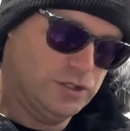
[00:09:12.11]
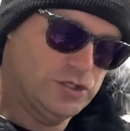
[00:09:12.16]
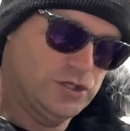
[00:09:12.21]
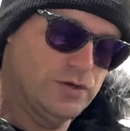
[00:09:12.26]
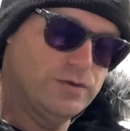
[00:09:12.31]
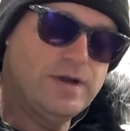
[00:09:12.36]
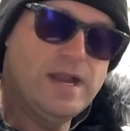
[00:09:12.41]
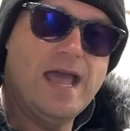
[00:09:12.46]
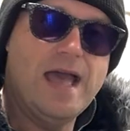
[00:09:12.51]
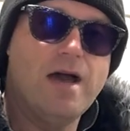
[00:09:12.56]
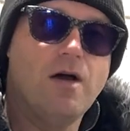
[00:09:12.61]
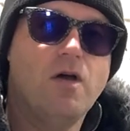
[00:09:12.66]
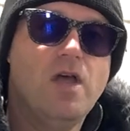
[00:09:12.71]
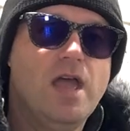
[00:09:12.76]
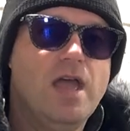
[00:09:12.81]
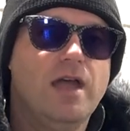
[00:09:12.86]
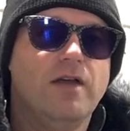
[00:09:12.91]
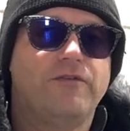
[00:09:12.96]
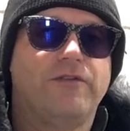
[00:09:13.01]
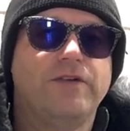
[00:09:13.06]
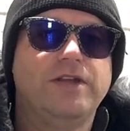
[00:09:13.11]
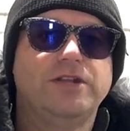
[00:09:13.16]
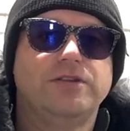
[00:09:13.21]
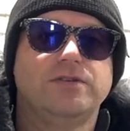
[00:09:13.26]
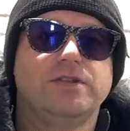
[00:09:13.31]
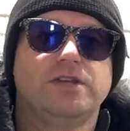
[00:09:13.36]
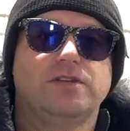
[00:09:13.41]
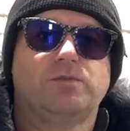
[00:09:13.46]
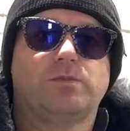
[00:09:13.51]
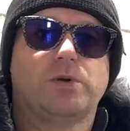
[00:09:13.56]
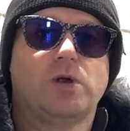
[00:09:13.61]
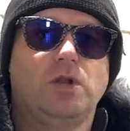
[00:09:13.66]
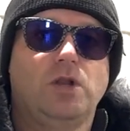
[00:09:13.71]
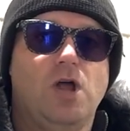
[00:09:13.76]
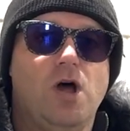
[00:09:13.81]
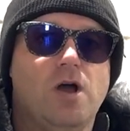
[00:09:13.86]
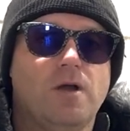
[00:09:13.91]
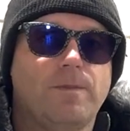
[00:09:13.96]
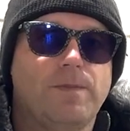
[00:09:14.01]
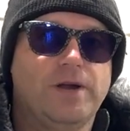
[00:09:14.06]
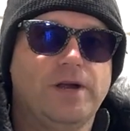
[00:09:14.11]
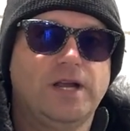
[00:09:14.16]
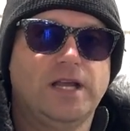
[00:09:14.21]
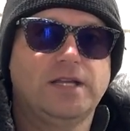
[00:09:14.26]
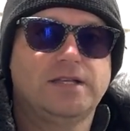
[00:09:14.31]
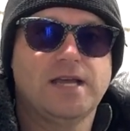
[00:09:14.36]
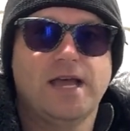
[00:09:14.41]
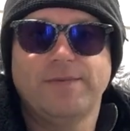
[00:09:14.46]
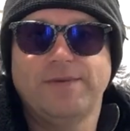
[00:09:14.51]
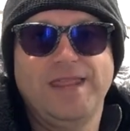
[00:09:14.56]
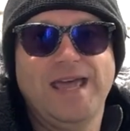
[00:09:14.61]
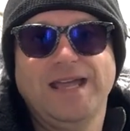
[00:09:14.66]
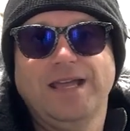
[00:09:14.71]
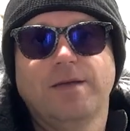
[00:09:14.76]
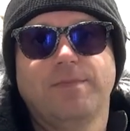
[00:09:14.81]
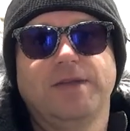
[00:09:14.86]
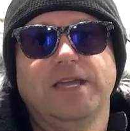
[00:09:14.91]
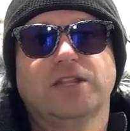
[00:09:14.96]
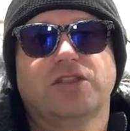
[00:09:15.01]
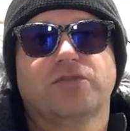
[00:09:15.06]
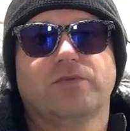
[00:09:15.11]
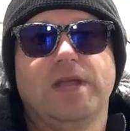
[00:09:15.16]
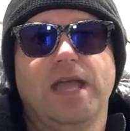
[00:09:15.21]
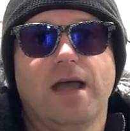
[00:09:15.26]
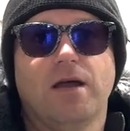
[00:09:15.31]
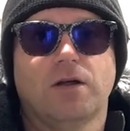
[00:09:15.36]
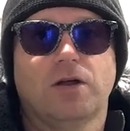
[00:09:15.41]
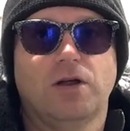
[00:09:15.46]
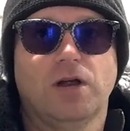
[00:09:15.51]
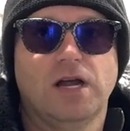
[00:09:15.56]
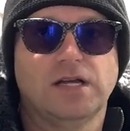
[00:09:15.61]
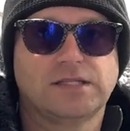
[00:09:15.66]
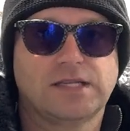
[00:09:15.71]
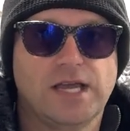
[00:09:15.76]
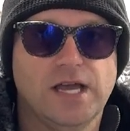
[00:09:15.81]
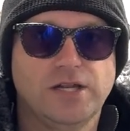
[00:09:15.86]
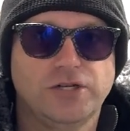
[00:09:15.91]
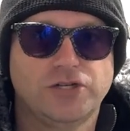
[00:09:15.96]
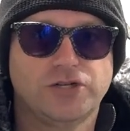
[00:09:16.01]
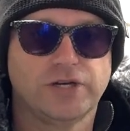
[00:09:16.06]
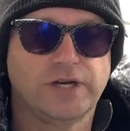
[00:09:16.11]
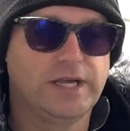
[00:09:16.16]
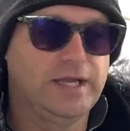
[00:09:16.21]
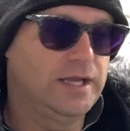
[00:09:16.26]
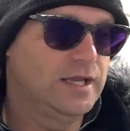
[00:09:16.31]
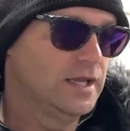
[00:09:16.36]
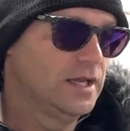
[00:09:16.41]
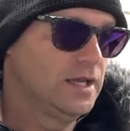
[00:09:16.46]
So now, if we do this prolonged period of time, and that could be a 3-hour cross country